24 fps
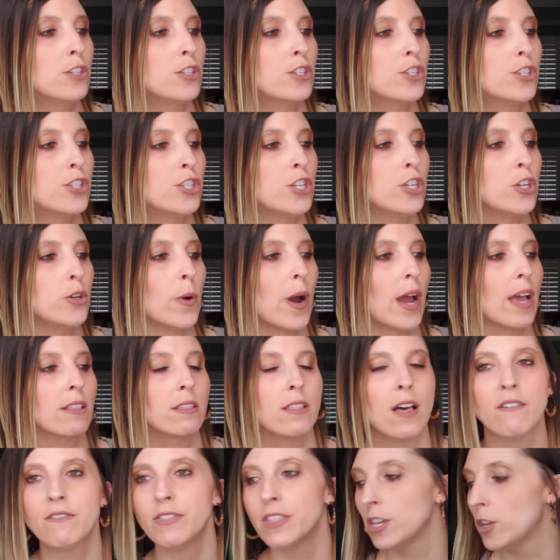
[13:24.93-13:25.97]
2. I
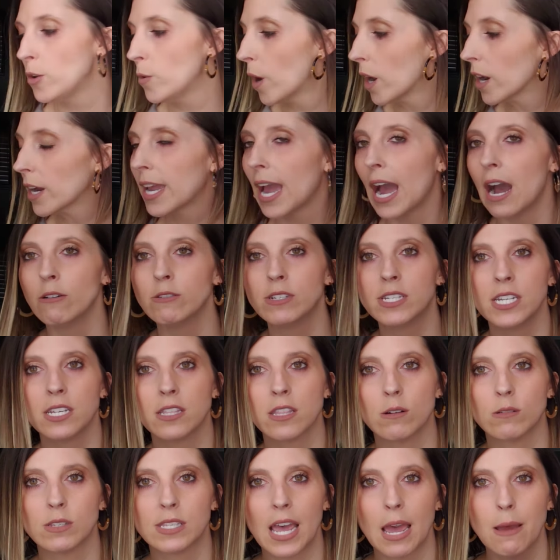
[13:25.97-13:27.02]
love that you are counting
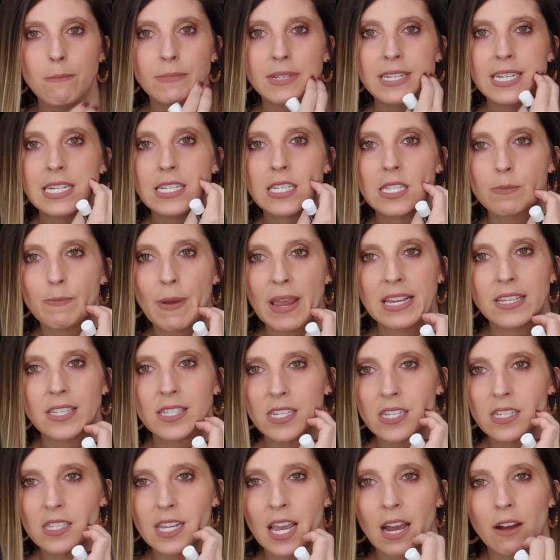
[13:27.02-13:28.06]
those empty
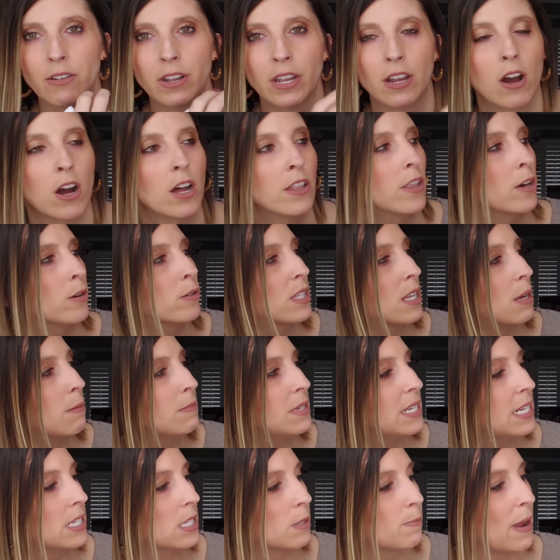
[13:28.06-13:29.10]
spaces, counting on those
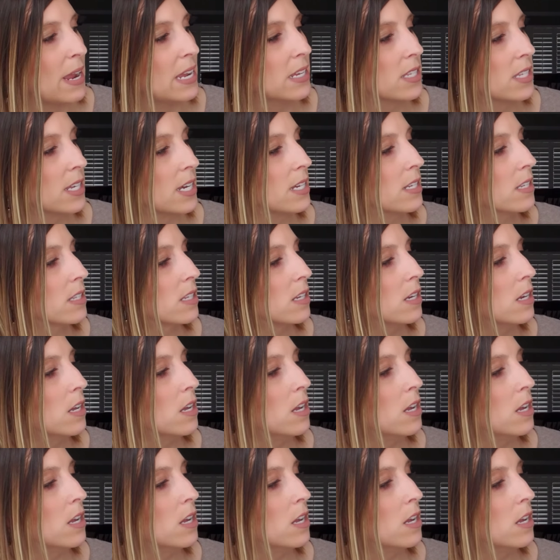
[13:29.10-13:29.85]
empty spaces.